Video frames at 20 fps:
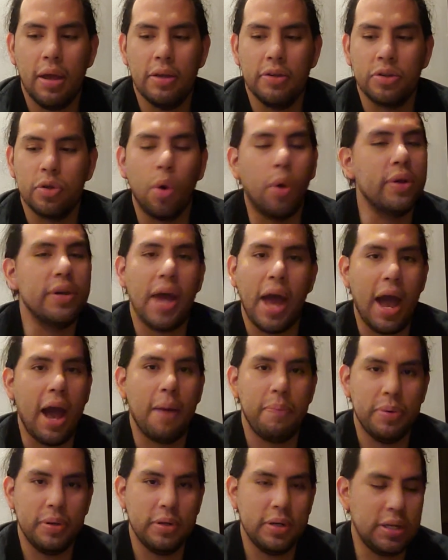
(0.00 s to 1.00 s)
is going to
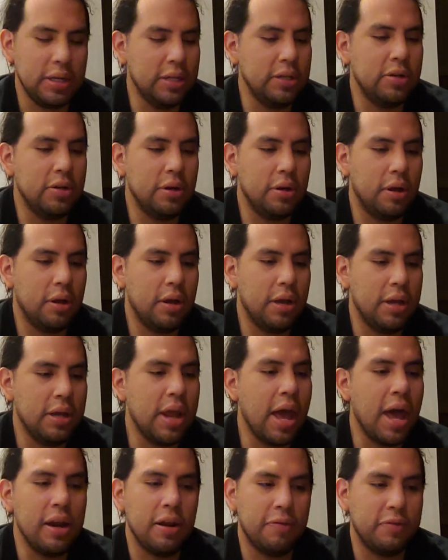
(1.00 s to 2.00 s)
happen in
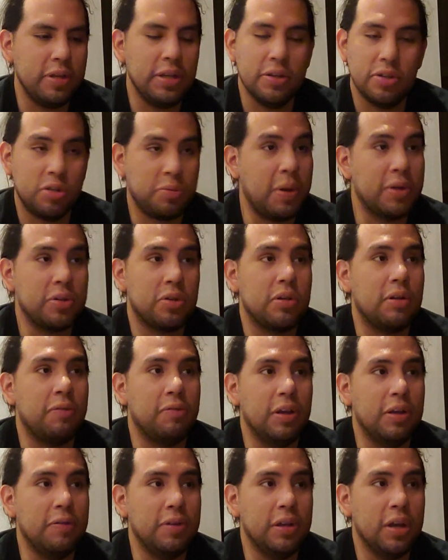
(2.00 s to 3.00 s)
NFTs, especially in
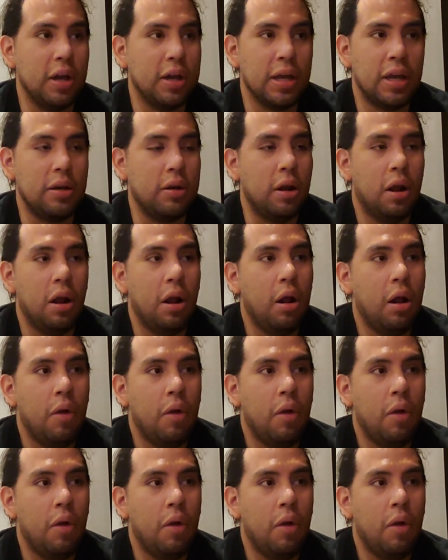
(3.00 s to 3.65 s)
Veve. Again,